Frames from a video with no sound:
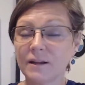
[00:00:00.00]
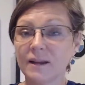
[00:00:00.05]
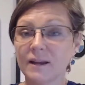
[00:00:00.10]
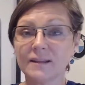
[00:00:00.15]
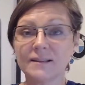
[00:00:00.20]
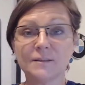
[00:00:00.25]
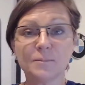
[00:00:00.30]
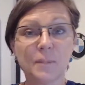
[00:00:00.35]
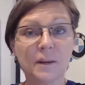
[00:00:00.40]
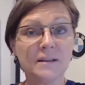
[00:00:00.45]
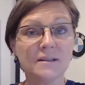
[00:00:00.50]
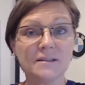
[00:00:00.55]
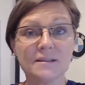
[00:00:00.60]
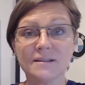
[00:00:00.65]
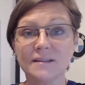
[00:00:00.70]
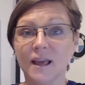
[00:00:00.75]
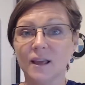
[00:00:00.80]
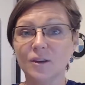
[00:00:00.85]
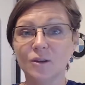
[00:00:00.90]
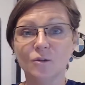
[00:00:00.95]
expense
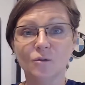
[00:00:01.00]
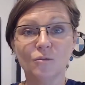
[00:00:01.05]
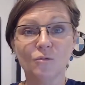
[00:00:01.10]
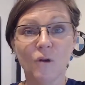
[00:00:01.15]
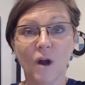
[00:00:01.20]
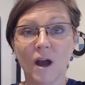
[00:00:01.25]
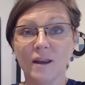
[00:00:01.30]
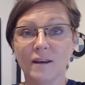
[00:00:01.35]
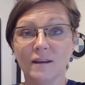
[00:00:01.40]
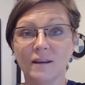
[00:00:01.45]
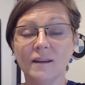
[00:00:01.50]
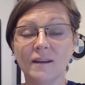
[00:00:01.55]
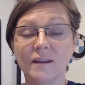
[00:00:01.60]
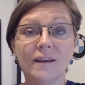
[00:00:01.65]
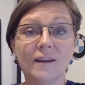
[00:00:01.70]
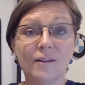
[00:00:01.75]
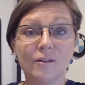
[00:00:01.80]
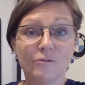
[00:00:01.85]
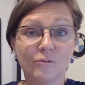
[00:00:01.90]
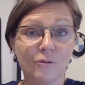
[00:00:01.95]
that you run
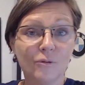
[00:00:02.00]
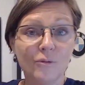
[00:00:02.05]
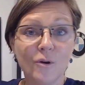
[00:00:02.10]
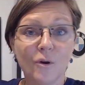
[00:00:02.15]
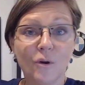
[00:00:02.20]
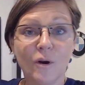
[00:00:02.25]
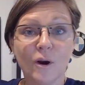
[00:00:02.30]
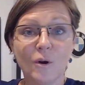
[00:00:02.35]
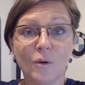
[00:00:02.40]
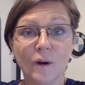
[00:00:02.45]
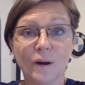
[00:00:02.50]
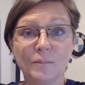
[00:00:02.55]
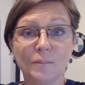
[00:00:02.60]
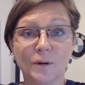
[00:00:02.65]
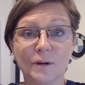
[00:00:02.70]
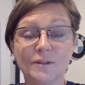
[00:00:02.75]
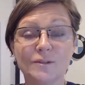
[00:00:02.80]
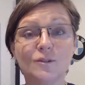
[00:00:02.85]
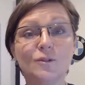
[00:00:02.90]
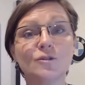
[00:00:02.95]
through your
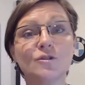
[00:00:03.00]
QuickBooks,